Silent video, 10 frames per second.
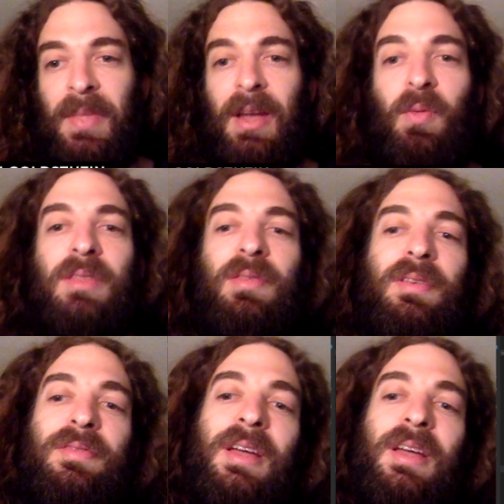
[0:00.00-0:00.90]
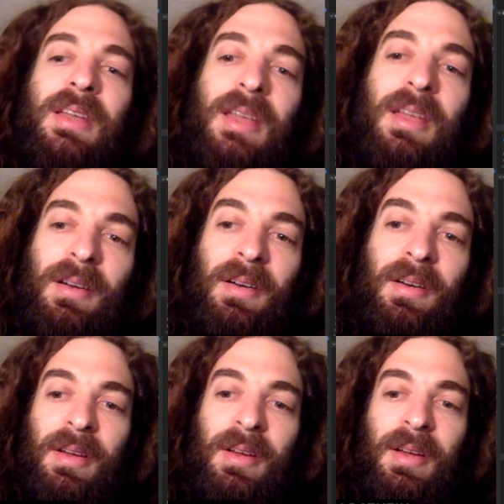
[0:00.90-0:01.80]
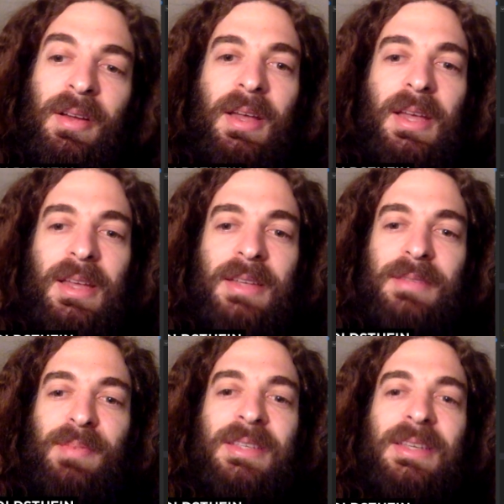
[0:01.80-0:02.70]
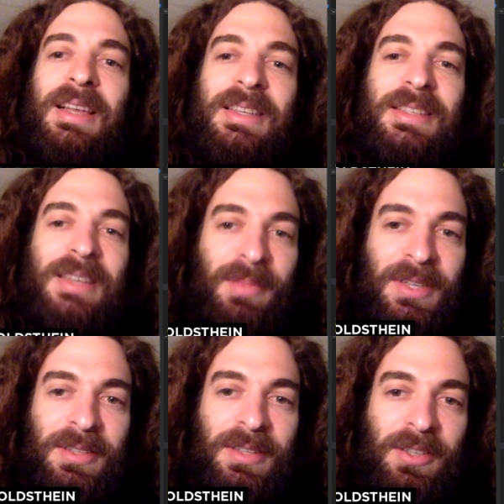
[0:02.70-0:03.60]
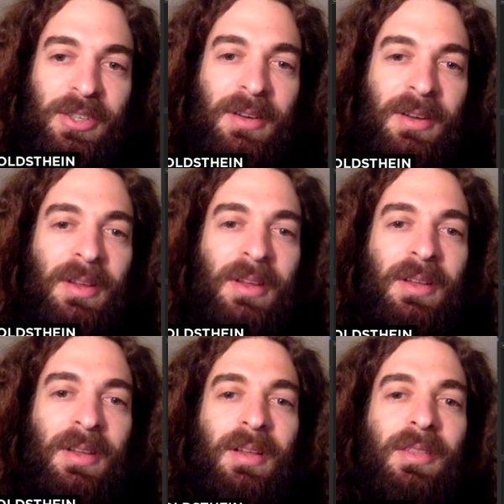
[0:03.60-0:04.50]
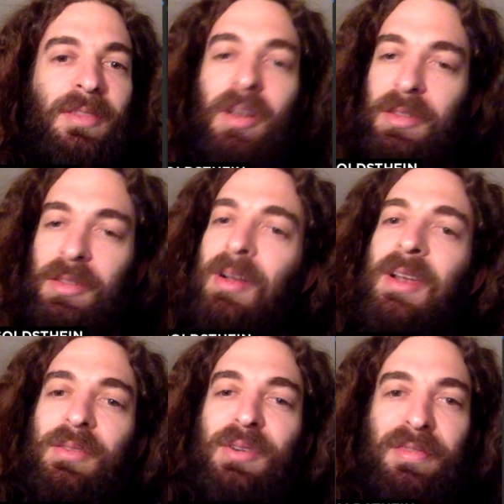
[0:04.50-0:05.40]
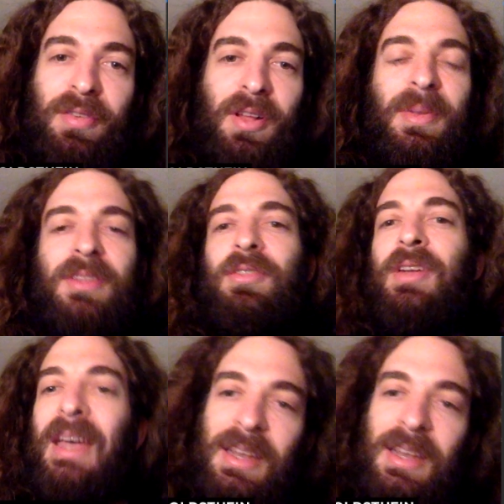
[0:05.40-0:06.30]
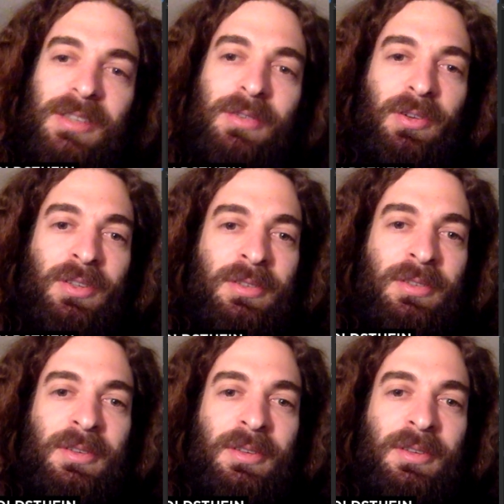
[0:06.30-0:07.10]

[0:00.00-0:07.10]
And what we've done here is basically schema stitching, not only on GraphQL, but on any source,